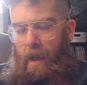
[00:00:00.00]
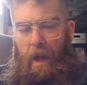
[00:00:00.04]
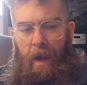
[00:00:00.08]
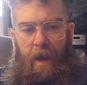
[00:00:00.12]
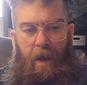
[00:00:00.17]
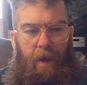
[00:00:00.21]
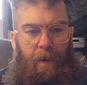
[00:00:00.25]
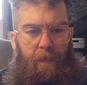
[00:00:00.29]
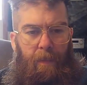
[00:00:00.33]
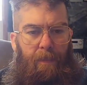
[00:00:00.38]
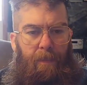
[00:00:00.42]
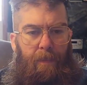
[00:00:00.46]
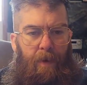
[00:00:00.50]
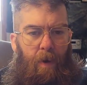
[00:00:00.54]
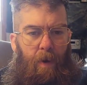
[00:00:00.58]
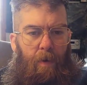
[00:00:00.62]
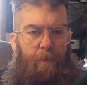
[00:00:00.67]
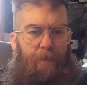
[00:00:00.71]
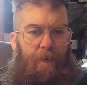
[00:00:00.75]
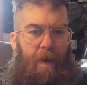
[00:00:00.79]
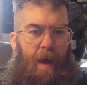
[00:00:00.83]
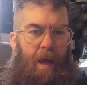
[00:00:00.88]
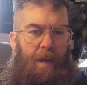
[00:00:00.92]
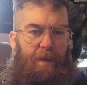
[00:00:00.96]
No
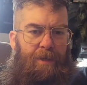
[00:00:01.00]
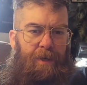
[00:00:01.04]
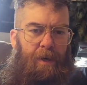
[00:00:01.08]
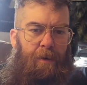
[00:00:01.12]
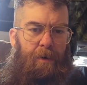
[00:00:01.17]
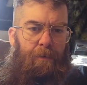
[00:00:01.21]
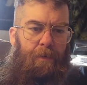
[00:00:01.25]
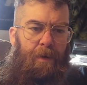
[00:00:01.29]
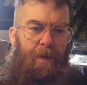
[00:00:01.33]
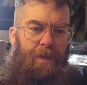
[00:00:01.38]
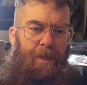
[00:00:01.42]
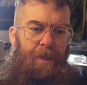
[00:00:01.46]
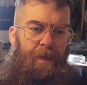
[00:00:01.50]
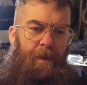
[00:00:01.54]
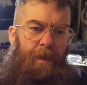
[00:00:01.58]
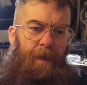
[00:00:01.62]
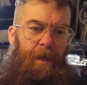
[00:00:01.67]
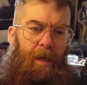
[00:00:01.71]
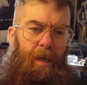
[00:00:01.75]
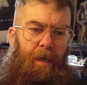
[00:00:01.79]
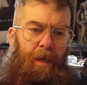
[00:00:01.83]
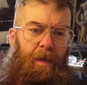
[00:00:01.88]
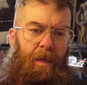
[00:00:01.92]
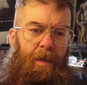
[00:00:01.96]
Fashion
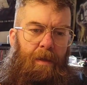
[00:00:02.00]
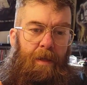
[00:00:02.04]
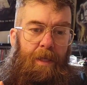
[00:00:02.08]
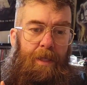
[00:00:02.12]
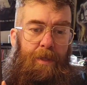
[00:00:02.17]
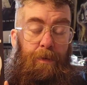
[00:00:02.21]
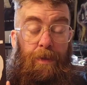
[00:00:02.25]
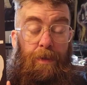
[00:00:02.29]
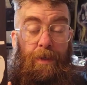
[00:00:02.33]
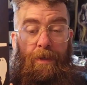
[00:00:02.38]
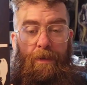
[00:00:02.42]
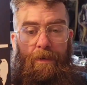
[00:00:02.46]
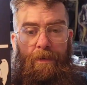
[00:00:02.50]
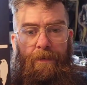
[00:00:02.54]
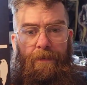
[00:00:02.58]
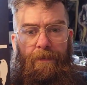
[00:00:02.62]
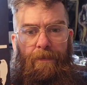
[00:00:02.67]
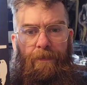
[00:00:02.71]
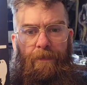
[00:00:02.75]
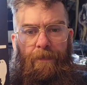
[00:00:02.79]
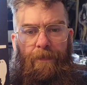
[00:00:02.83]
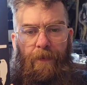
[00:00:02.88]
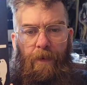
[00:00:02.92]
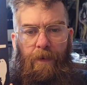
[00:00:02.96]
originally. This was the
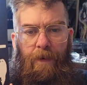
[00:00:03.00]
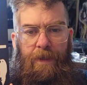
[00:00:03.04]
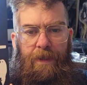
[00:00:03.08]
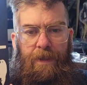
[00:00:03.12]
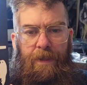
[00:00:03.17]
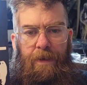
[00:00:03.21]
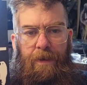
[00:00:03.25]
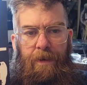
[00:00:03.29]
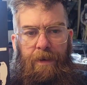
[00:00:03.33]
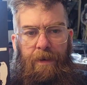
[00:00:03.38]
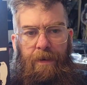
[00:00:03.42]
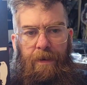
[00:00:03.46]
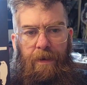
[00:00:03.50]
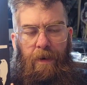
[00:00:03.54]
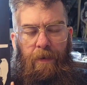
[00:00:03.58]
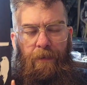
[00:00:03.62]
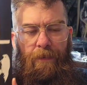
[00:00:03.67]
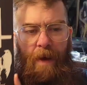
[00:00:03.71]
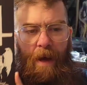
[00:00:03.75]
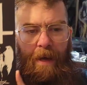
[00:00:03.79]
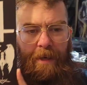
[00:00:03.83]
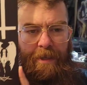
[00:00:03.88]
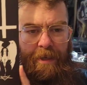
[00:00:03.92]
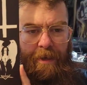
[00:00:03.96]
first No
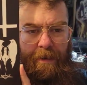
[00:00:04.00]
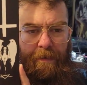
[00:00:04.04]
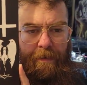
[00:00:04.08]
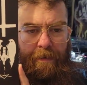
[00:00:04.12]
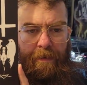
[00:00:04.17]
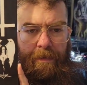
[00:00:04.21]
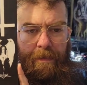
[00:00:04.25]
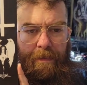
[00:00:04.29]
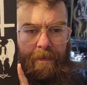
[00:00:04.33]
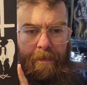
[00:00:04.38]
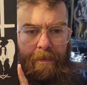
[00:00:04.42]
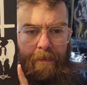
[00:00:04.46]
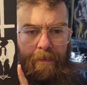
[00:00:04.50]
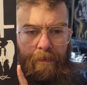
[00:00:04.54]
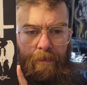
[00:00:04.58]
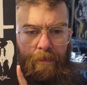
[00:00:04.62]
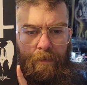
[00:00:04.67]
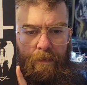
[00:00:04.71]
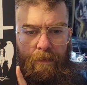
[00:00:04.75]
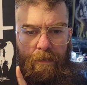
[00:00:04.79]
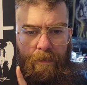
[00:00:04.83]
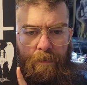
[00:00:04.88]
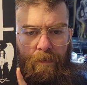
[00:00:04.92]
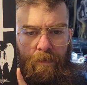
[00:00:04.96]
Fashion
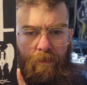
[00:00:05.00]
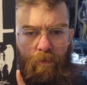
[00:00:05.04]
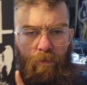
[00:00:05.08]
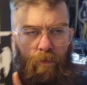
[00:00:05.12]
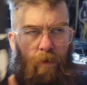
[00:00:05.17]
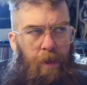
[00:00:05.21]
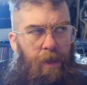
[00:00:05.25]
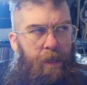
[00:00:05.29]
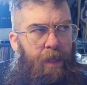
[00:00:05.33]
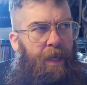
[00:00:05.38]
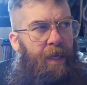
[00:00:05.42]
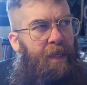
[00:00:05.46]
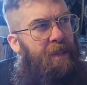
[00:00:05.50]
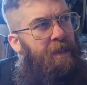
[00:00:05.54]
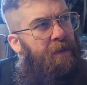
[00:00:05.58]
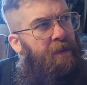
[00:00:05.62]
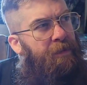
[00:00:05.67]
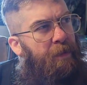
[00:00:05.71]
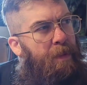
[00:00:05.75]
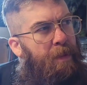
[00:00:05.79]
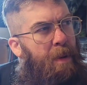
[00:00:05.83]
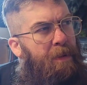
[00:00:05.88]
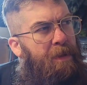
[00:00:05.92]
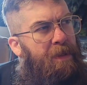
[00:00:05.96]
release,
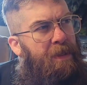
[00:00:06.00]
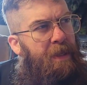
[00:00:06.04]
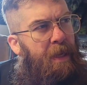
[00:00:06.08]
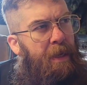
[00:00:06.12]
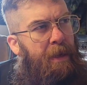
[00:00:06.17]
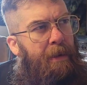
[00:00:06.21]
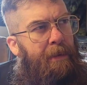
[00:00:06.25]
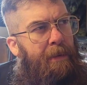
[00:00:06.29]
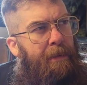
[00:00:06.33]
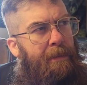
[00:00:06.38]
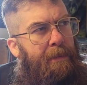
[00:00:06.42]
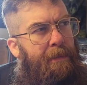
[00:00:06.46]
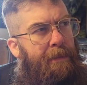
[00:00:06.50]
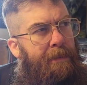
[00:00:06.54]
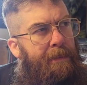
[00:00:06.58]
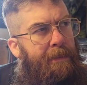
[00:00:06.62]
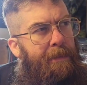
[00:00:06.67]
if I'm not mistaken.